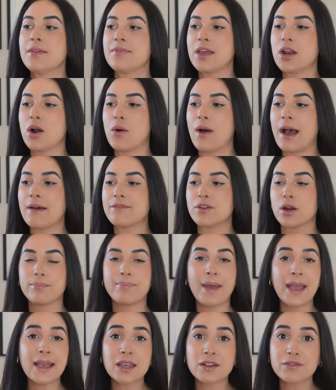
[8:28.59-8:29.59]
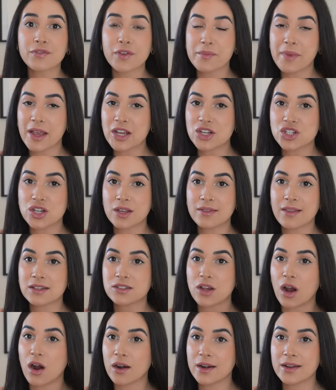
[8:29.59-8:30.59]
They don't have your bank information
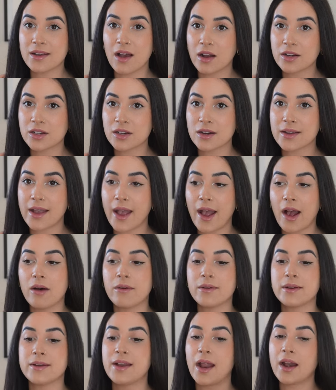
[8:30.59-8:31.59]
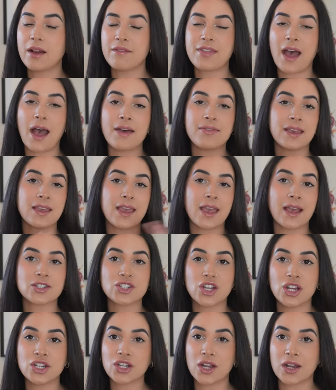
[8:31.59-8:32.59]
that's already on your account. None of that. They can't
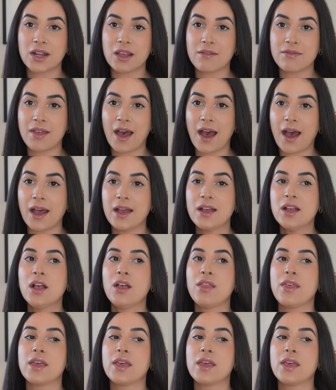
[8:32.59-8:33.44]
change any of that.